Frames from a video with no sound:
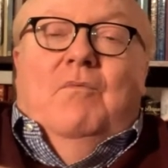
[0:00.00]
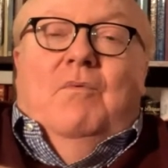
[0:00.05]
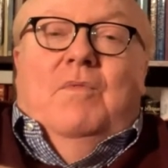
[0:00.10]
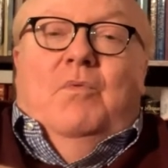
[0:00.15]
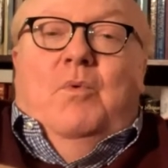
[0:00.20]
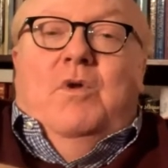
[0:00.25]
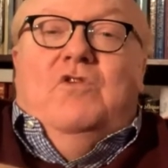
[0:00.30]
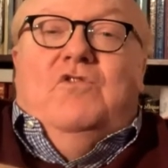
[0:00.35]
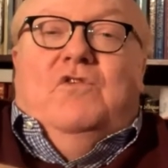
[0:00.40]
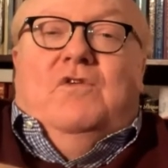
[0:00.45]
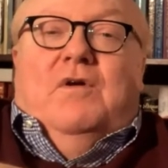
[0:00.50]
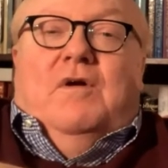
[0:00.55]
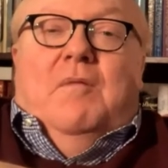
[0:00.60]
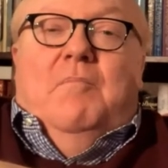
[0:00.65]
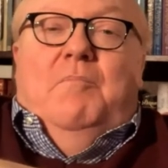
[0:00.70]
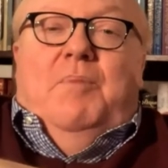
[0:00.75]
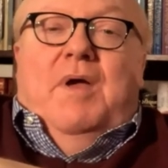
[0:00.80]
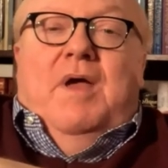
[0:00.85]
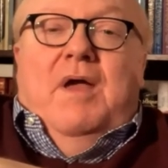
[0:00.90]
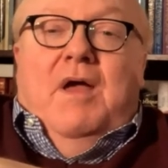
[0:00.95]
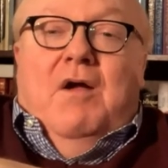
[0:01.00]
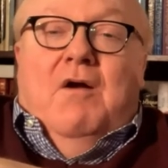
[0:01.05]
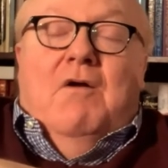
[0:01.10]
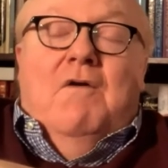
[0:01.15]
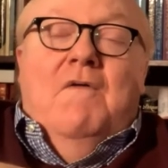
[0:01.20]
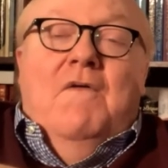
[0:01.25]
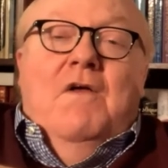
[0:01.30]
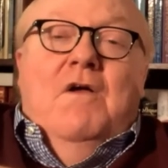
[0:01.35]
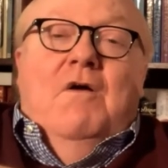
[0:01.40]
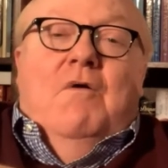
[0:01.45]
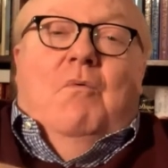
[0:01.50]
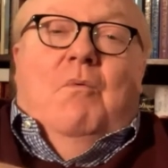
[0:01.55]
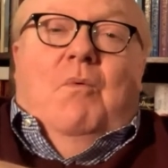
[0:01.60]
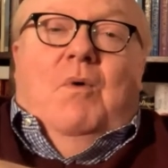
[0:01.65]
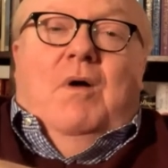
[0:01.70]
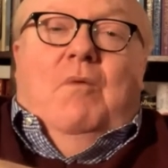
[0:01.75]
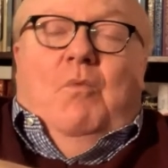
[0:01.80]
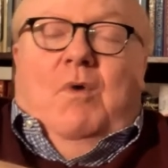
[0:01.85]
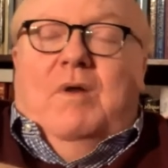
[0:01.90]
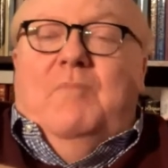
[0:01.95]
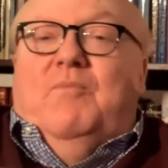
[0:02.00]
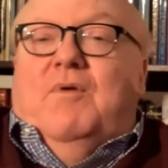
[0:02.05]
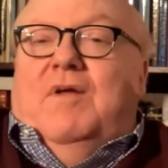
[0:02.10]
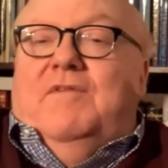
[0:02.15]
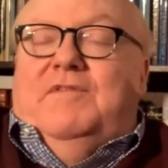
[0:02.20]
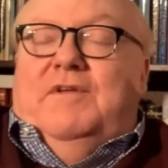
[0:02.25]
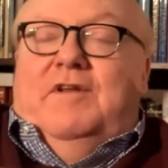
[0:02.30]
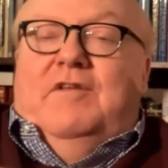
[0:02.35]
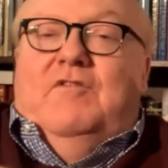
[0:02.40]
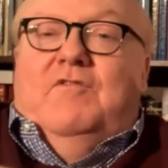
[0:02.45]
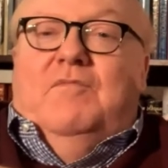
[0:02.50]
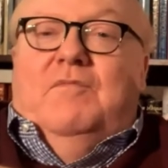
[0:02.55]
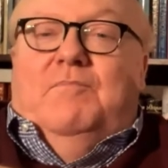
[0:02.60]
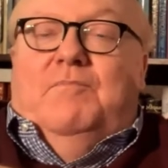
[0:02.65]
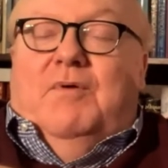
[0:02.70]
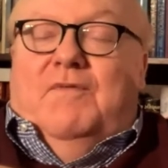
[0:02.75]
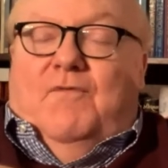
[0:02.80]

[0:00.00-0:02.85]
with which to compare one president's